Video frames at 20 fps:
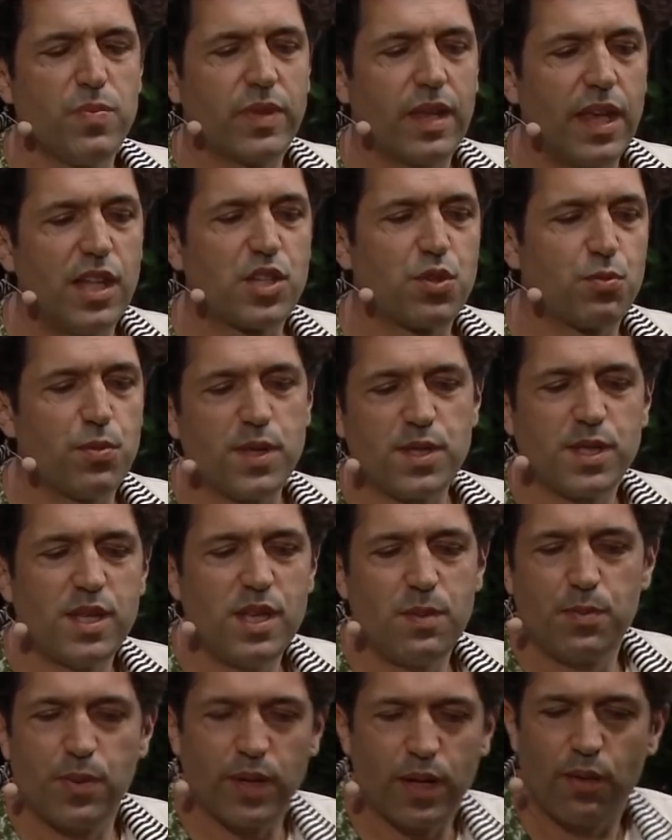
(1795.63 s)
it's
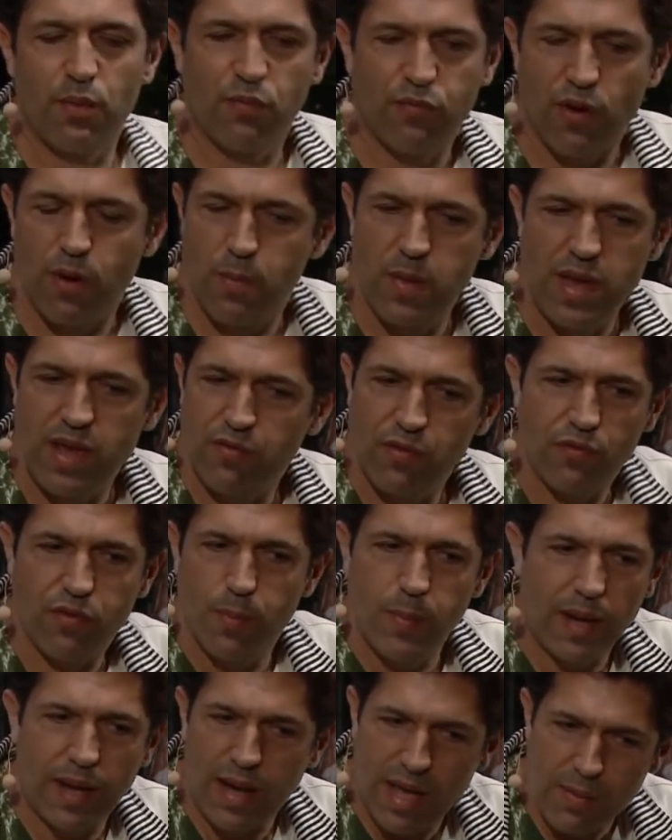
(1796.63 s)
risky from even
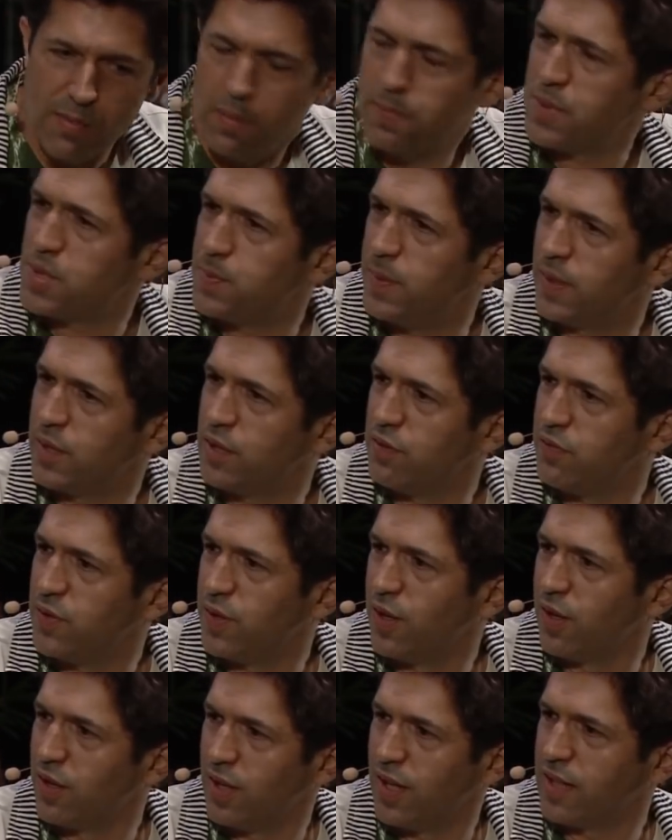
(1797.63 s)
from a Labor perspective, you
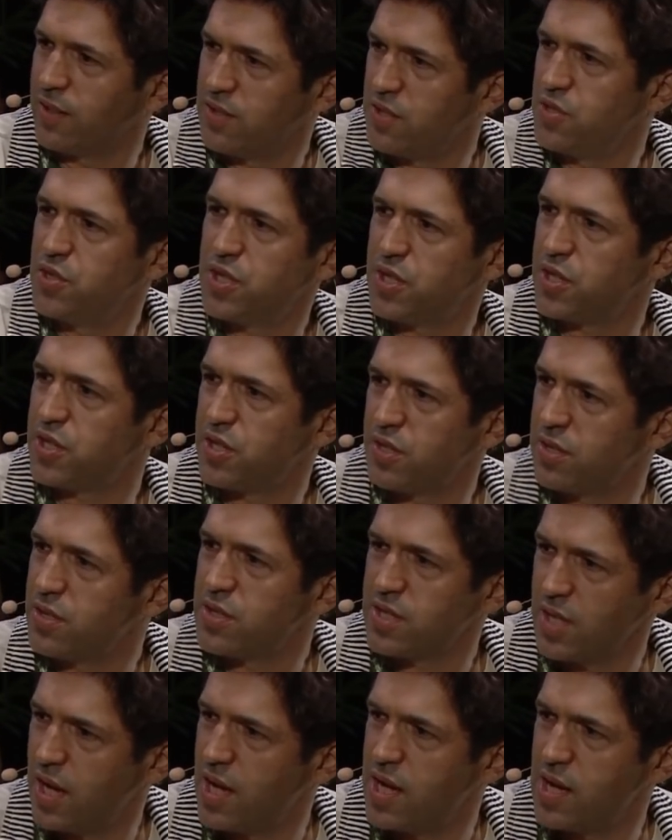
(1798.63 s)
know, like to just
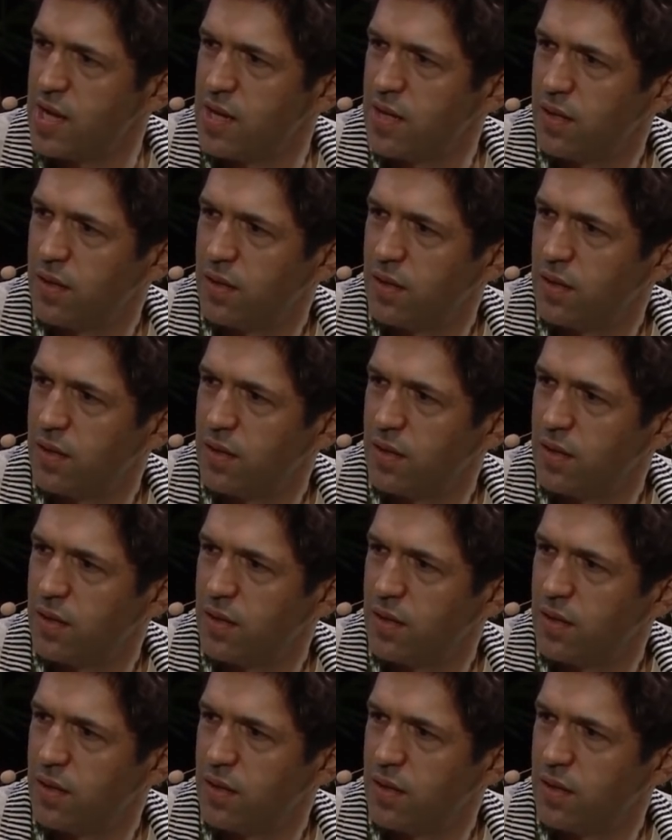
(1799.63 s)
say,